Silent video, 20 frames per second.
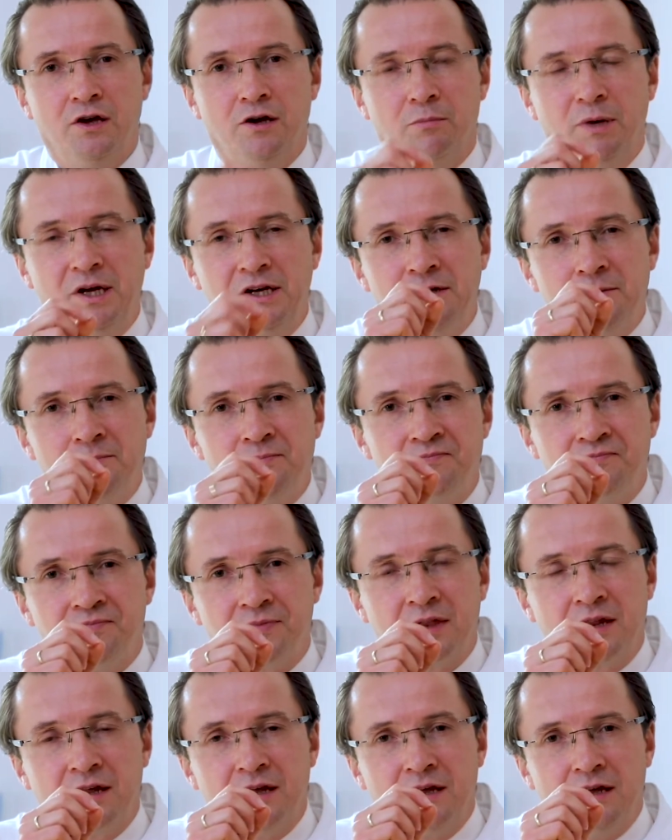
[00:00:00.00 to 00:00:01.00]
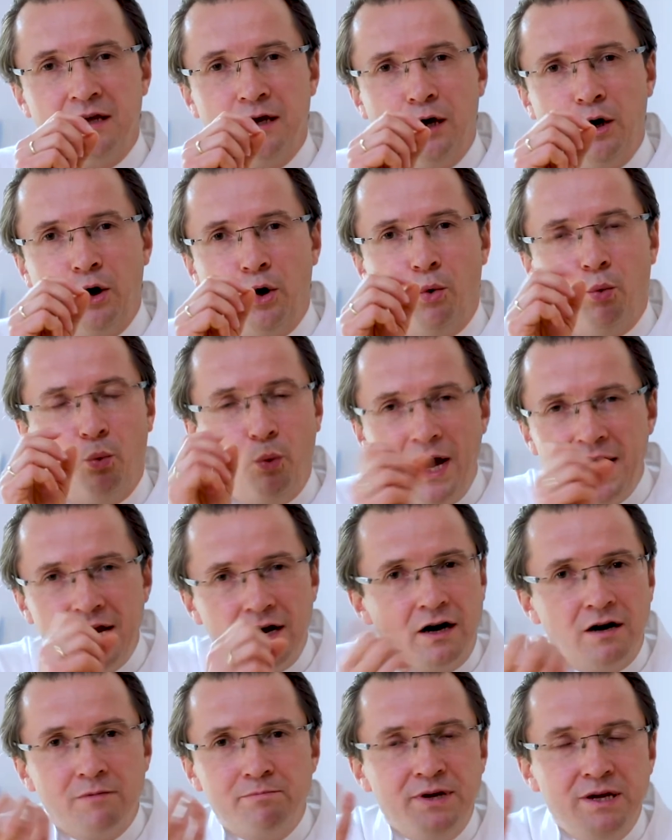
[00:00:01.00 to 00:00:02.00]
But why
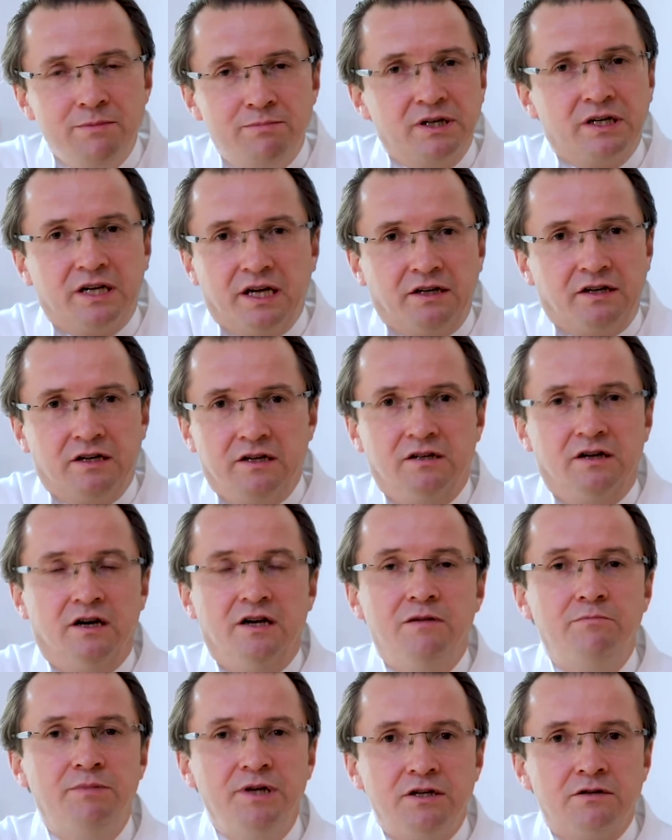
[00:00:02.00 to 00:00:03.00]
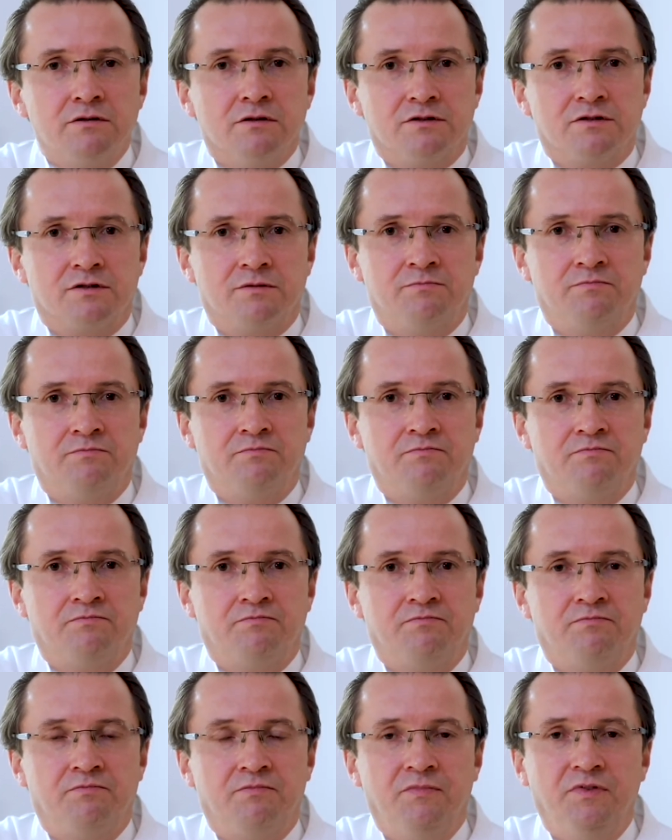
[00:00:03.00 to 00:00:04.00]
are people getting diabetes?
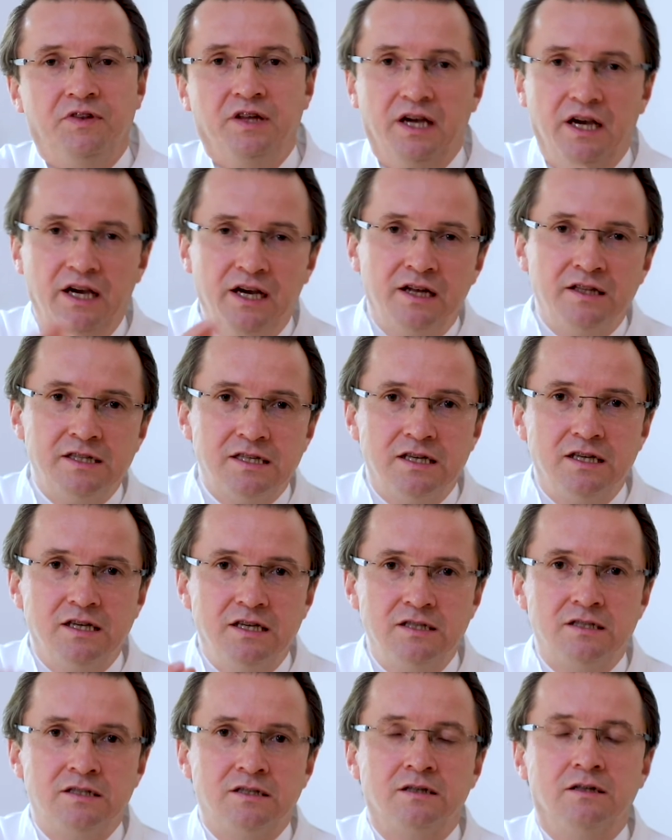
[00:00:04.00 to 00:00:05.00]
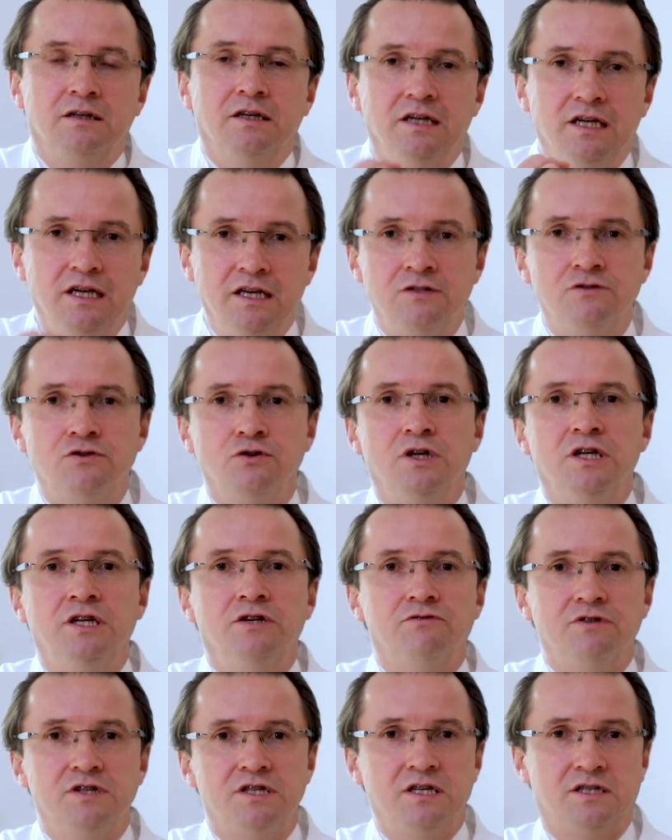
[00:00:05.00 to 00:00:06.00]
The answer is
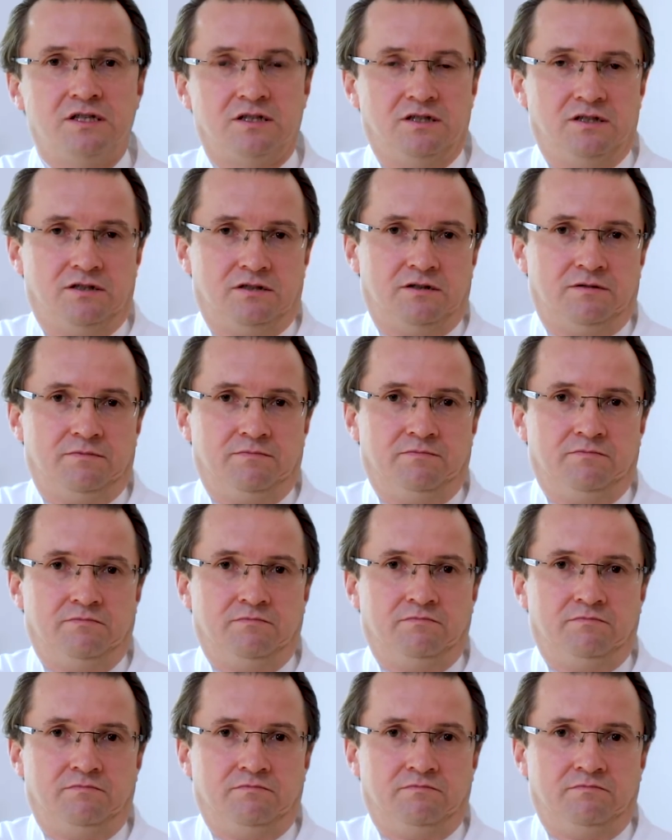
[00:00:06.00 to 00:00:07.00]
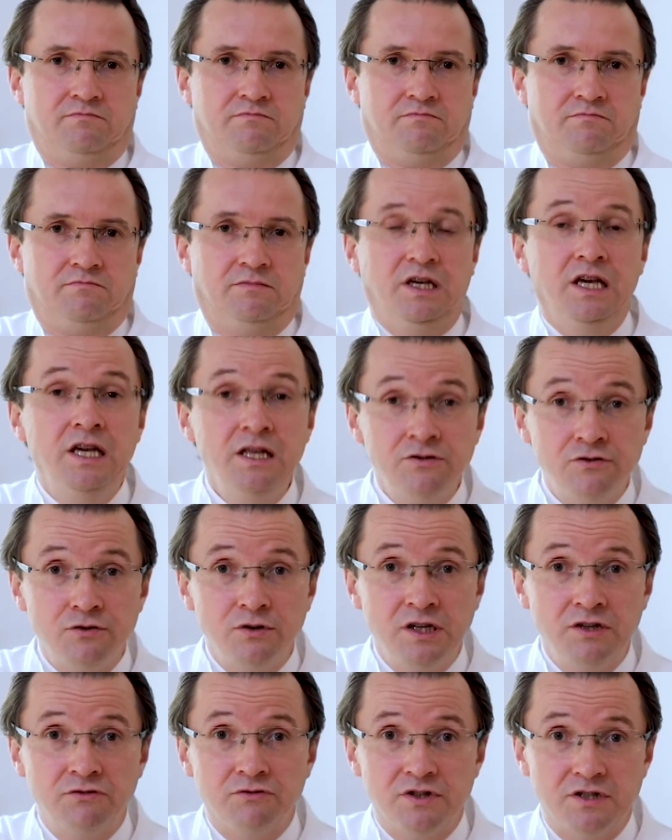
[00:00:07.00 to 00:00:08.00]
insulin resistance.
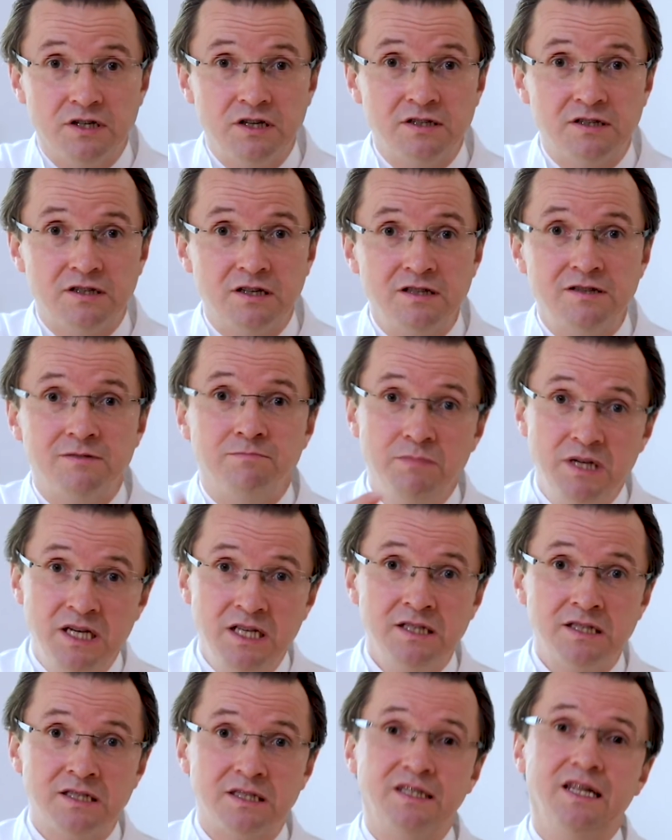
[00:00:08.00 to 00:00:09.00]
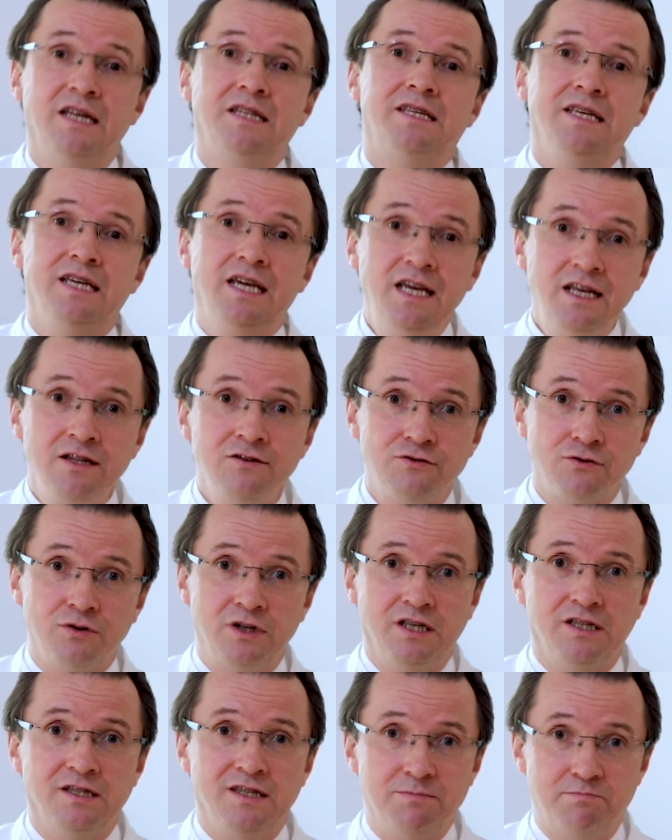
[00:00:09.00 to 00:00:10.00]
Insulin resistance means that the
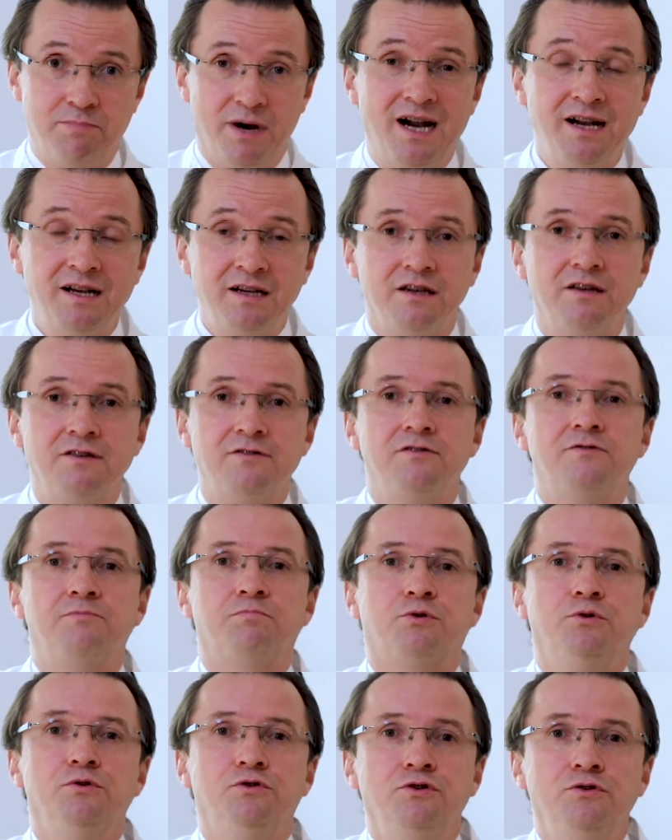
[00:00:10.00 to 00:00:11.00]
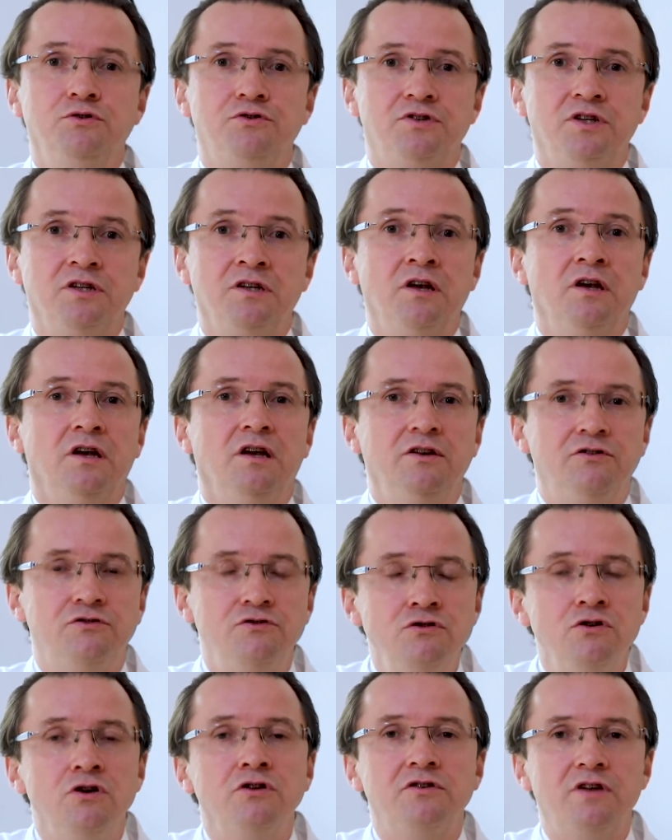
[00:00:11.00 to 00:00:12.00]
insulin the pancreas is producing is
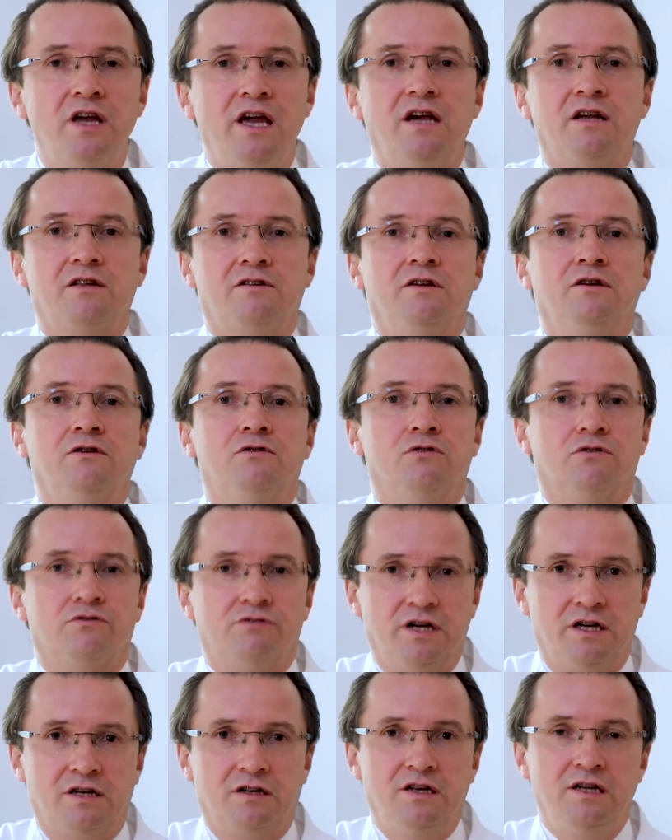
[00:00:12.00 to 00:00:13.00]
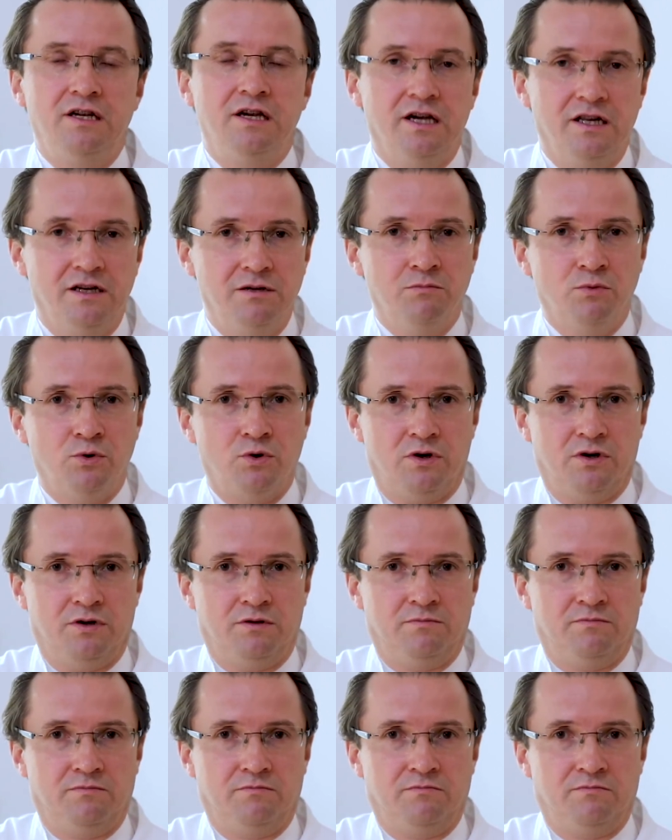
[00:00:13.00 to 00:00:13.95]
not acting correctly anymore.